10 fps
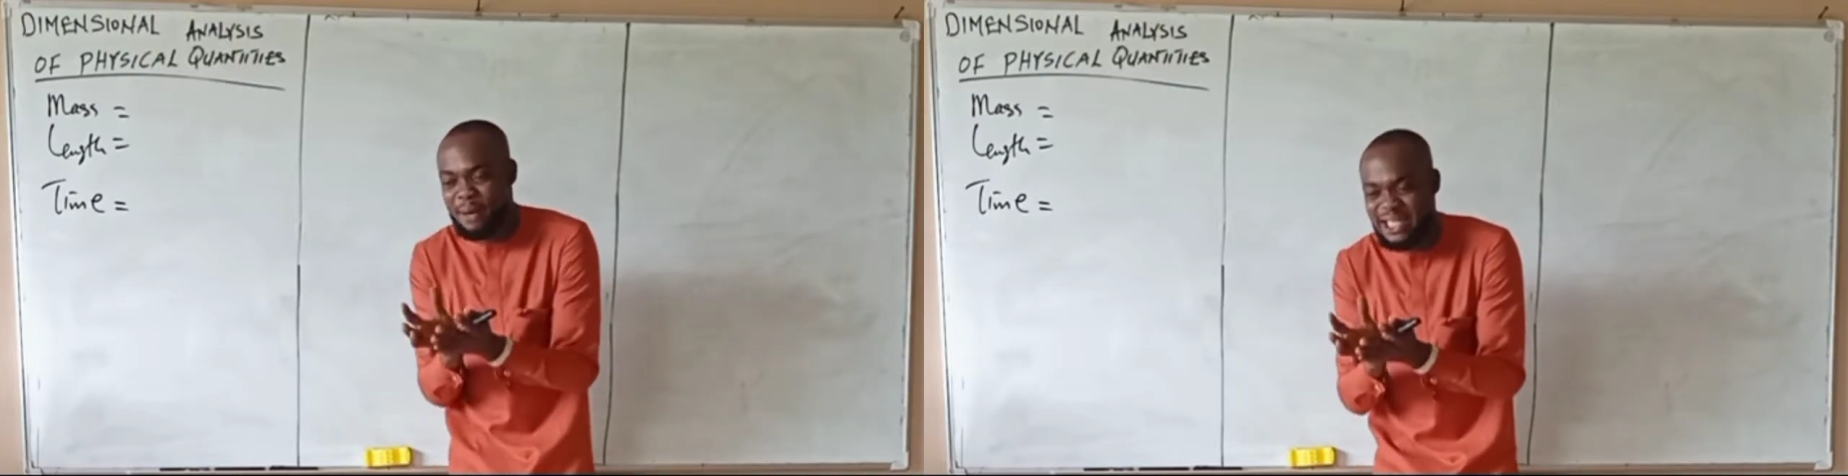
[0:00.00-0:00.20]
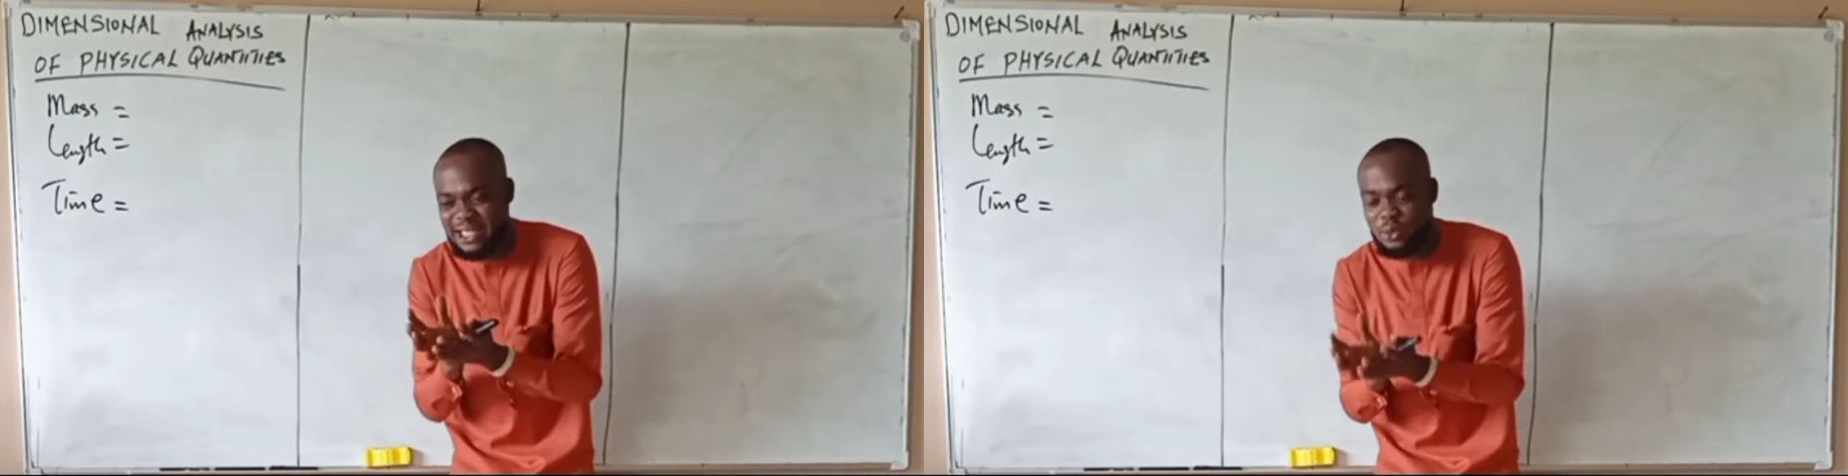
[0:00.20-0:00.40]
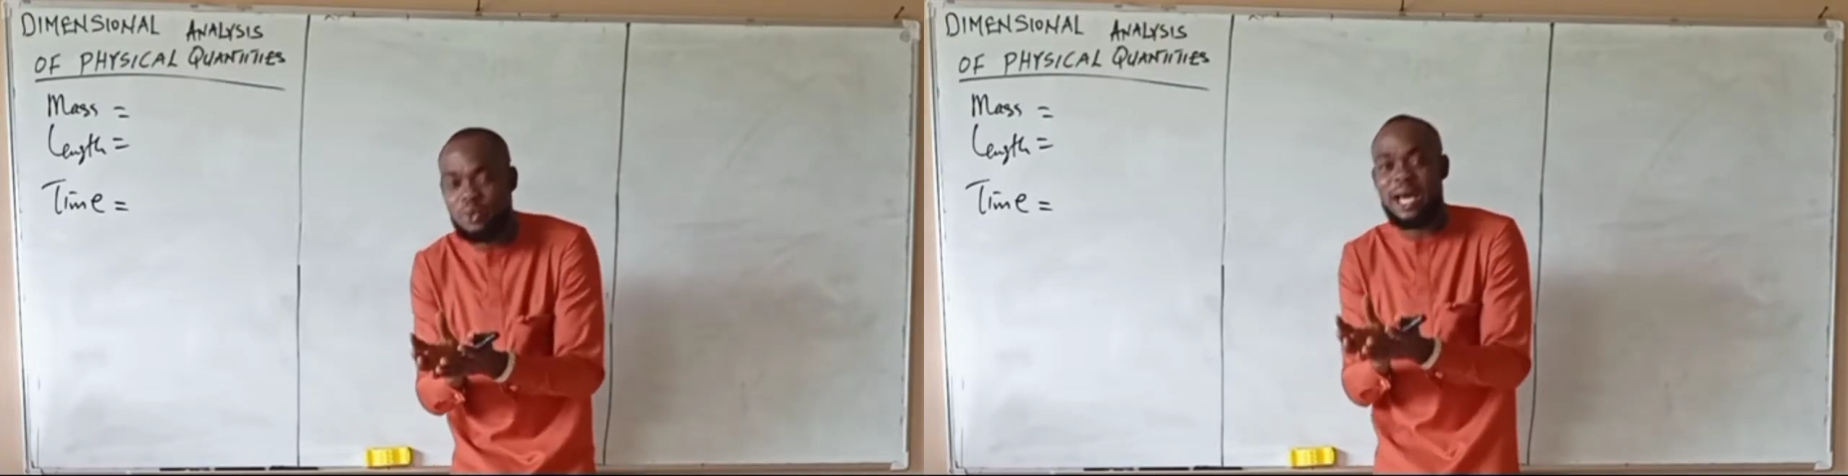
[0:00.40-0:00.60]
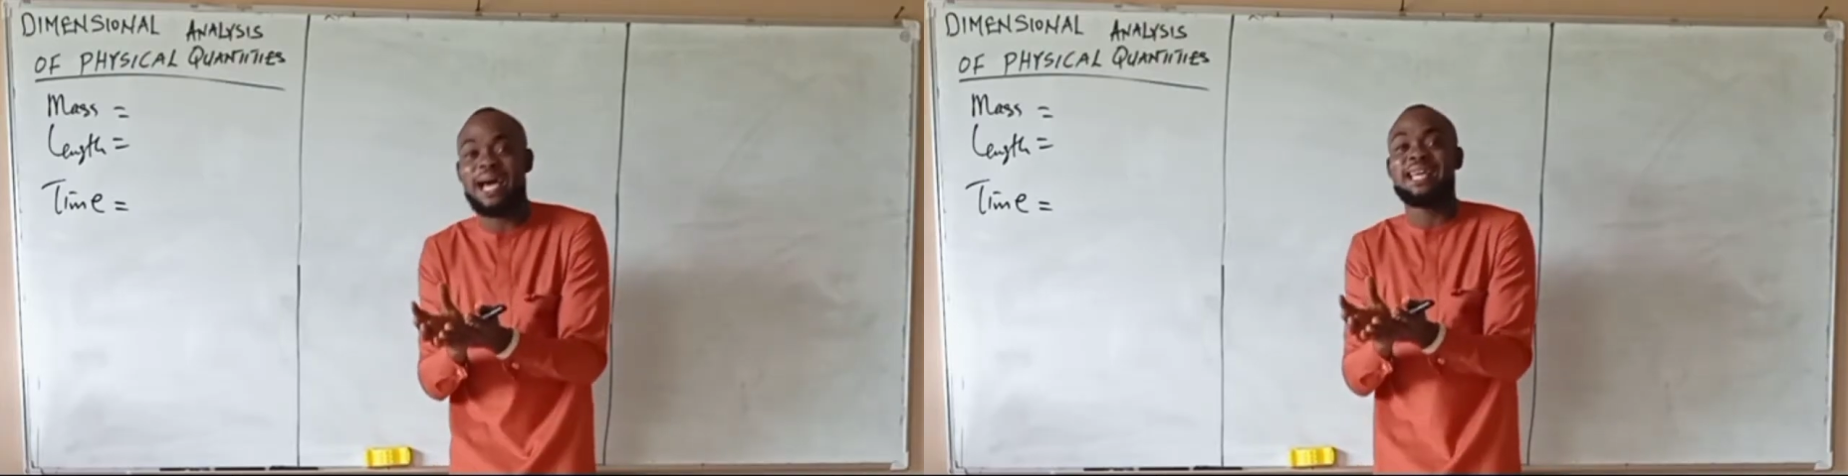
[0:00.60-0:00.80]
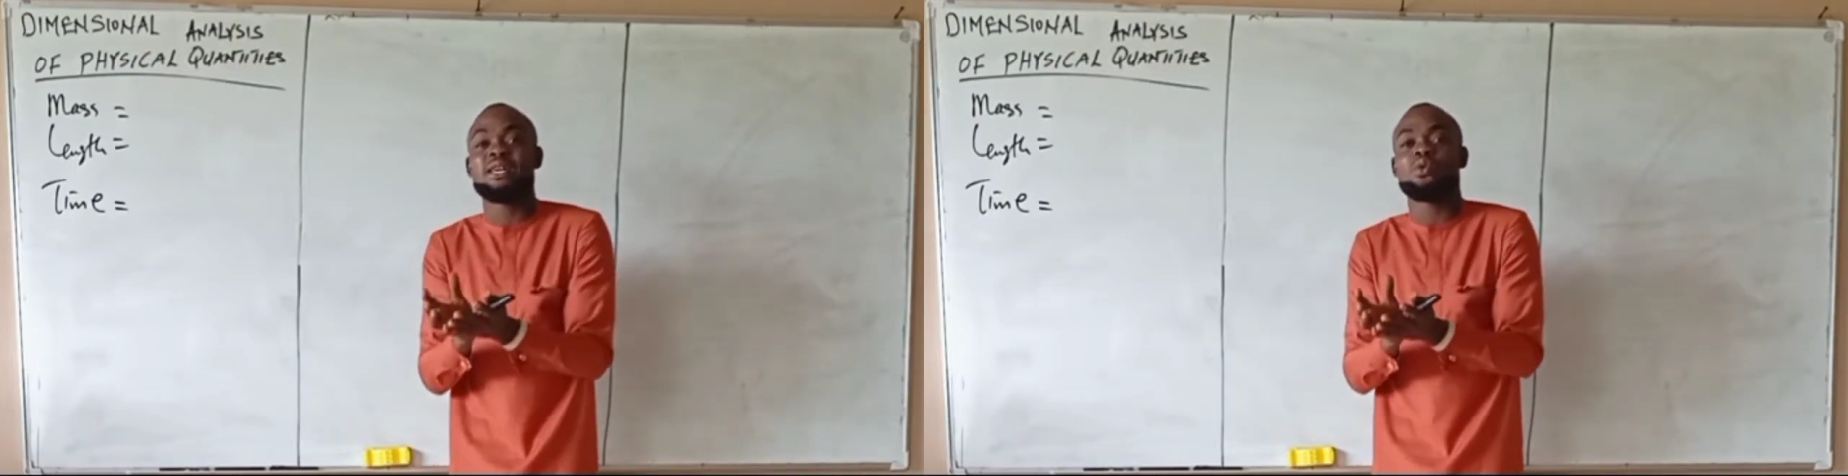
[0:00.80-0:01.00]

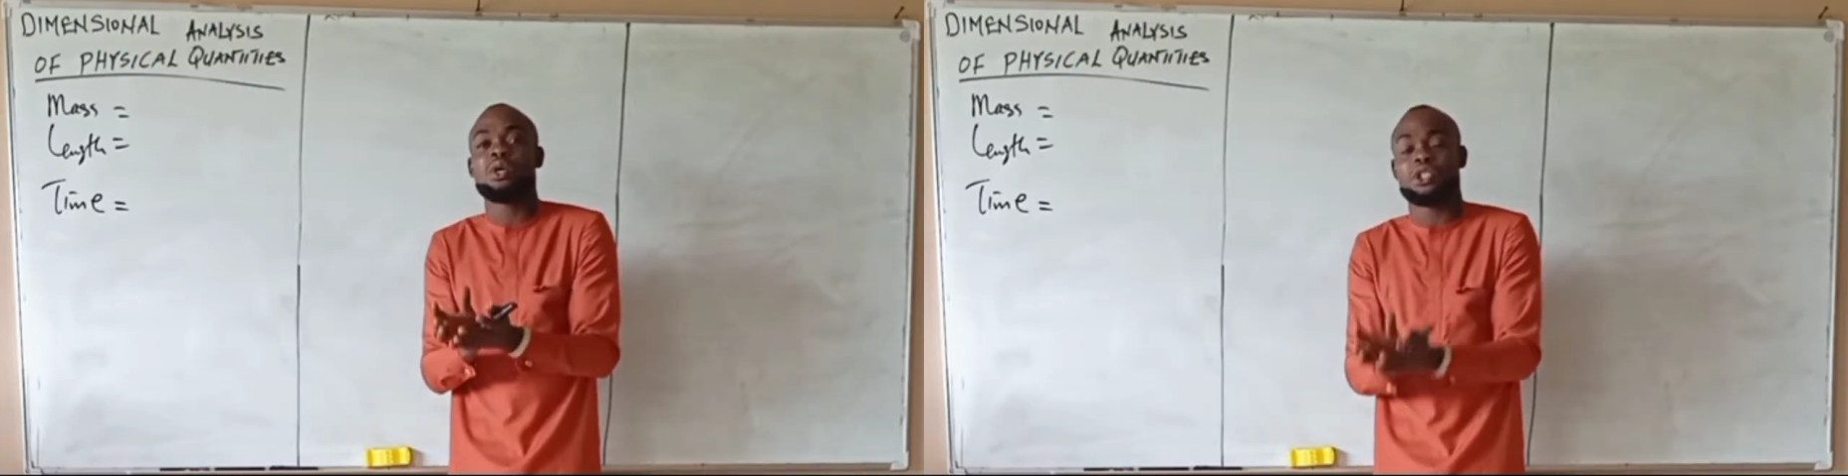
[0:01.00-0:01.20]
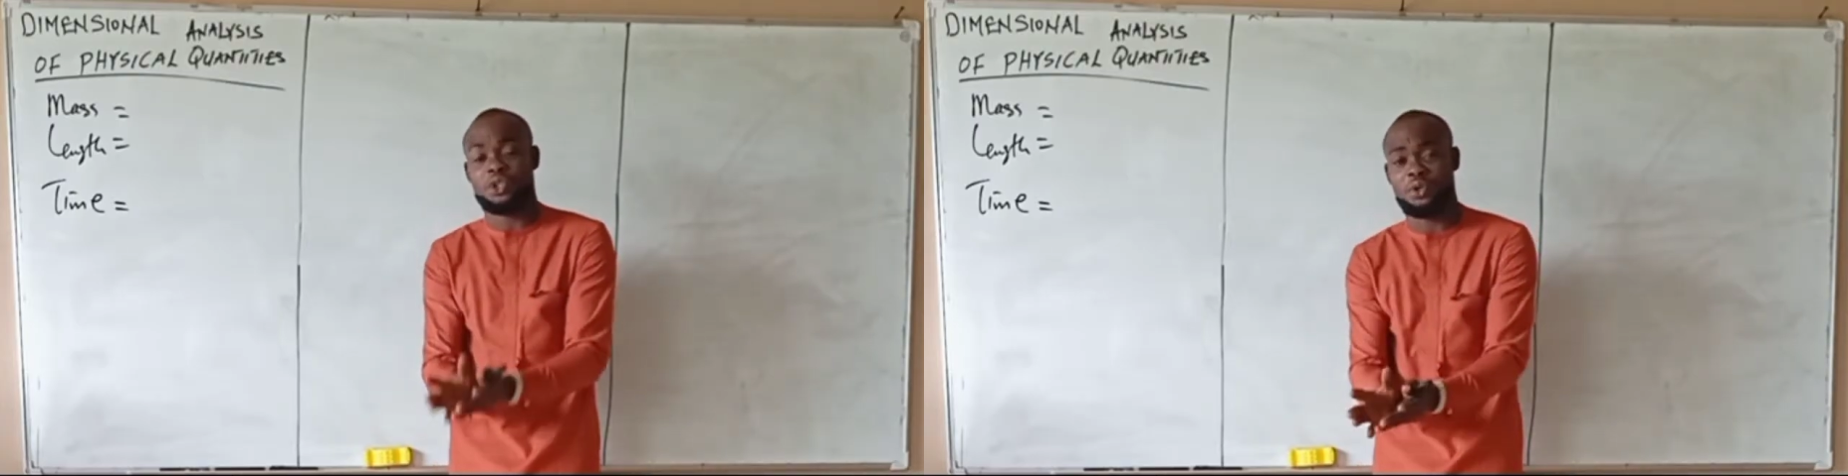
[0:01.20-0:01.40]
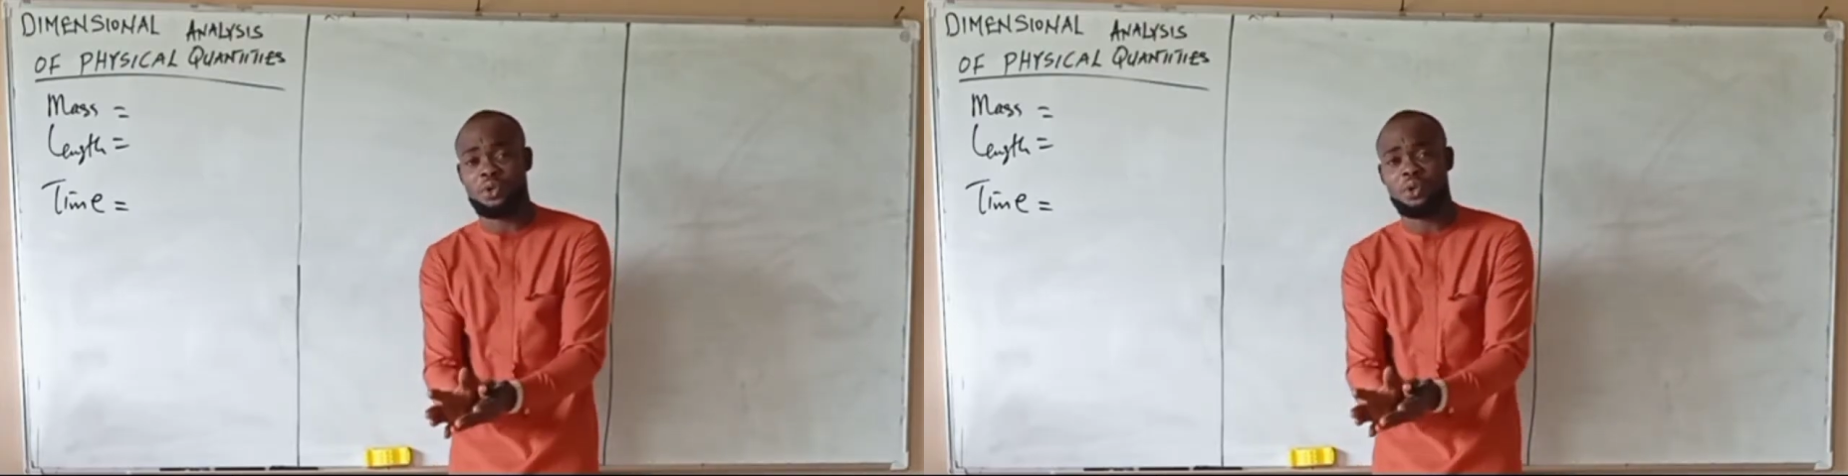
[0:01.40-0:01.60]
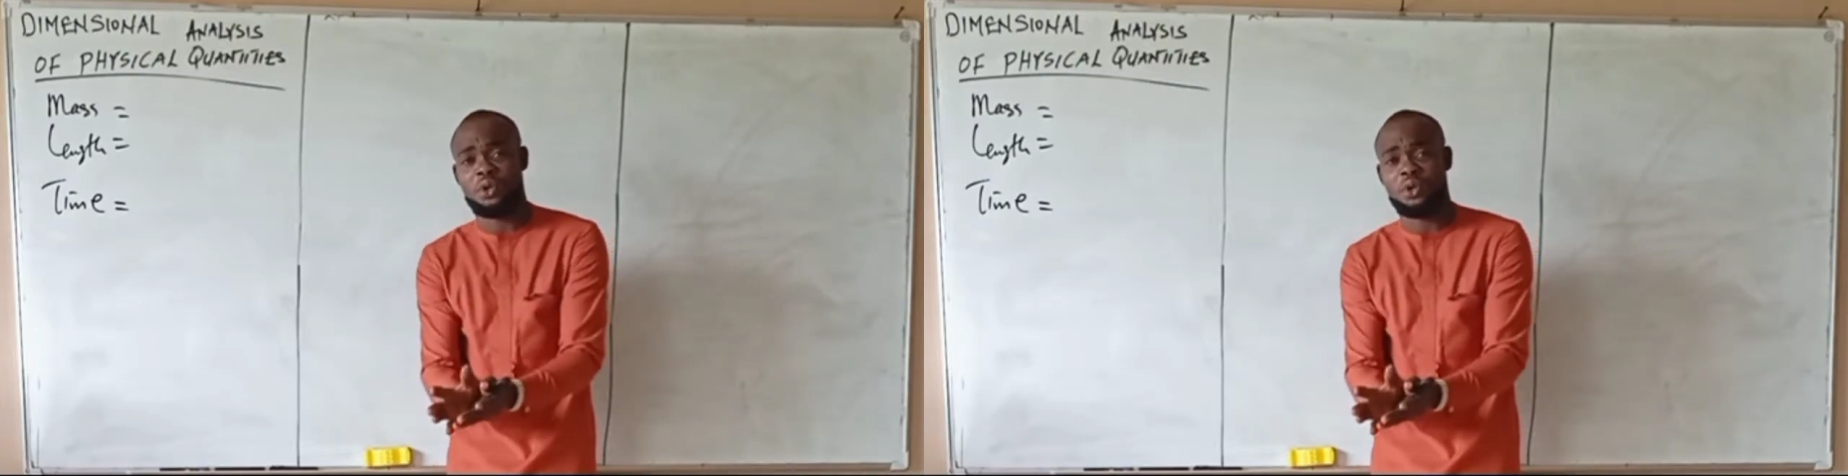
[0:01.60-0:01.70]
particular equation